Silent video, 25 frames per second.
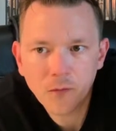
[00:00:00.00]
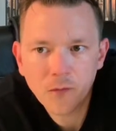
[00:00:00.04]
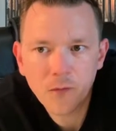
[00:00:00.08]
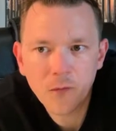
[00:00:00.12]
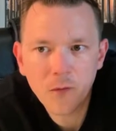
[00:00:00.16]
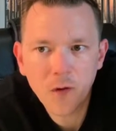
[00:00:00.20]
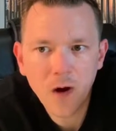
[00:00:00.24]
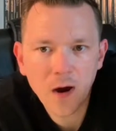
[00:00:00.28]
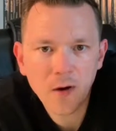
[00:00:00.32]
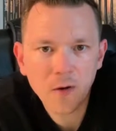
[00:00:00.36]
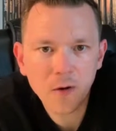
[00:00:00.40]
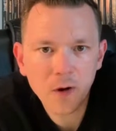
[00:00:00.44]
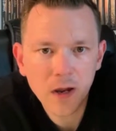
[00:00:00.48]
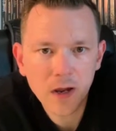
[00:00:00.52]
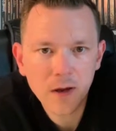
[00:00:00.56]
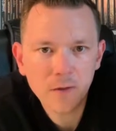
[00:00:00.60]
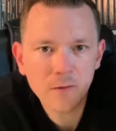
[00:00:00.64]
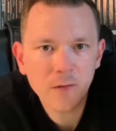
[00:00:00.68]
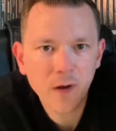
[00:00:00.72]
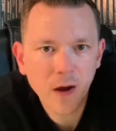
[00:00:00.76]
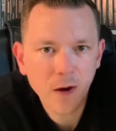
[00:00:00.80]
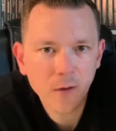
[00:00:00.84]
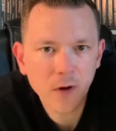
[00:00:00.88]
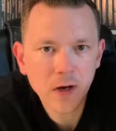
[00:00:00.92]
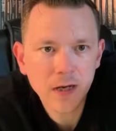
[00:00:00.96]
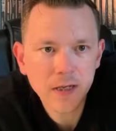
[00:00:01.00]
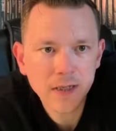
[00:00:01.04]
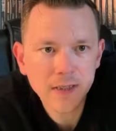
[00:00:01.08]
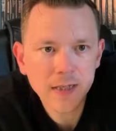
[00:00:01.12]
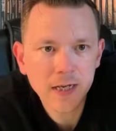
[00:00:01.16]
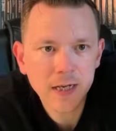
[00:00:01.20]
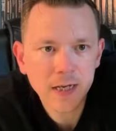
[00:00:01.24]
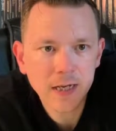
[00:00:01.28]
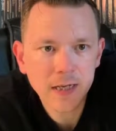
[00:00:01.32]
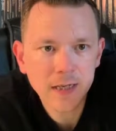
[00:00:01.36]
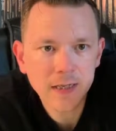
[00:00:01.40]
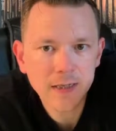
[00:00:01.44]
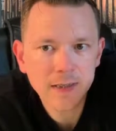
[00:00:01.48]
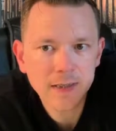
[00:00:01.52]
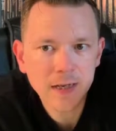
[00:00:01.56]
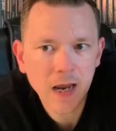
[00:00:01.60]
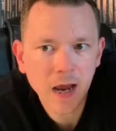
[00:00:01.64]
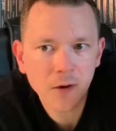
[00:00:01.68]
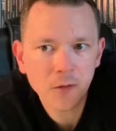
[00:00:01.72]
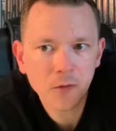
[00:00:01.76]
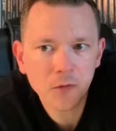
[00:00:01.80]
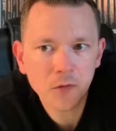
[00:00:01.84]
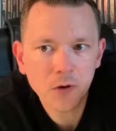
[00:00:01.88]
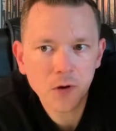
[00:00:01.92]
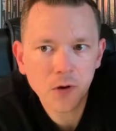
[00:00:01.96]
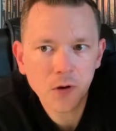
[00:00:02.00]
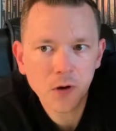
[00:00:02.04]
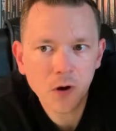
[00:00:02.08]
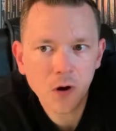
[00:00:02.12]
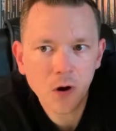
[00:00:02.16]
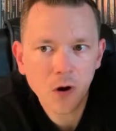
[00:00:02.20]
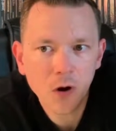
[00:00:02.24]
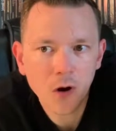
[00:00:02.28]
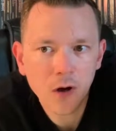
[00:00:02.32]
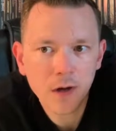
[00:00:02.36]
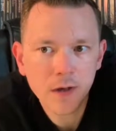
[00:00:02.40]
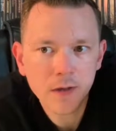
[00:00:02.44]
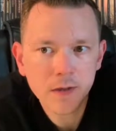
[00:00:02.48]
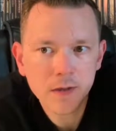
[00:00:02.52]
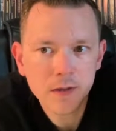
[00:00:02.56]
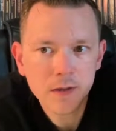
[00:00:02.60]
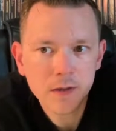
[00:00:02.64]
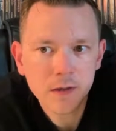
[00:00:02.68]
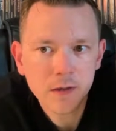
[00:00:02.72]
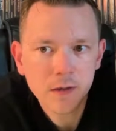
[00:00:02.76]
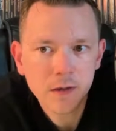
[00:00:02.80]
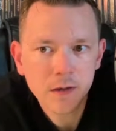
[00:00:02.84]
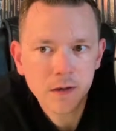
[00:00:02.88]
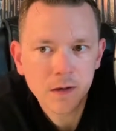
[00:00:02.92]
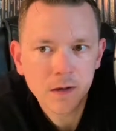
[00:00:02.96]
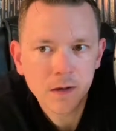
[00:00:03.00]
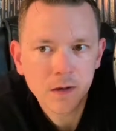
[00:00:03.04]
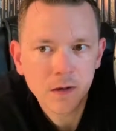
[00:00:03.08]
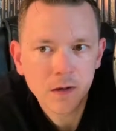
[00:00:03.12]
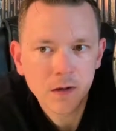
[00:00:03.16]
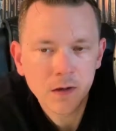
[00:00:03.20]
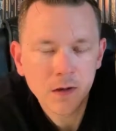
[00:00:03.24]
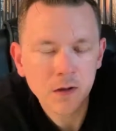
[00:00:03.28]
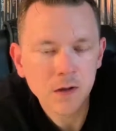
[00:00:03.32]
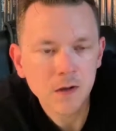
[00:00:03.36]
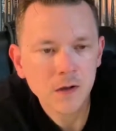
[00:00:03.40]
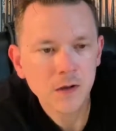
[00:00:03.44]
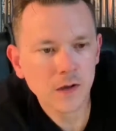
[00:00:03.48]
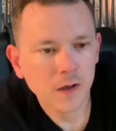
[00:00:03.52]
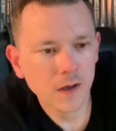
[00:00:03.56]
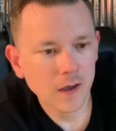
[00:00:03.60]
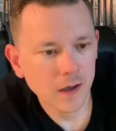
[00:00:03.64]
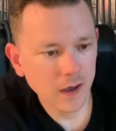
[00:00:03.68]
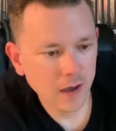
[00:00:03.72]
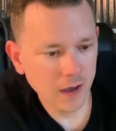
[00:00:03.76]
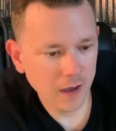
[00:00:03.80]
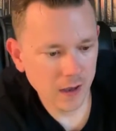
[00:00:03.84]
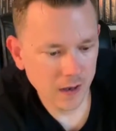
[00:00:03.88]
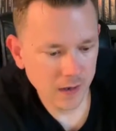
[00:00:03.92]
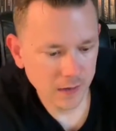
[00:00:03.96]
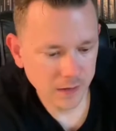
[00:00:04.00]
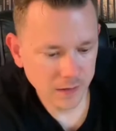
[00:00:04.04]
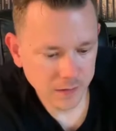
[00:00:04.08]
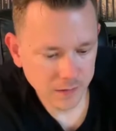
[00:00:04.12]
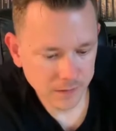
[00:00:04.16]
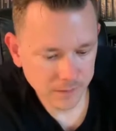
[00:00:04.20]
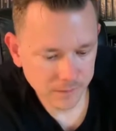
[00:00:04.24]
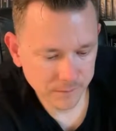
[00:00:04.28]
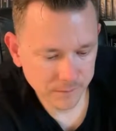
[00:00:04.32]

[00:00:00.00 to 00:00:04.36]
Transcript: very, very tinny sounding, guys, and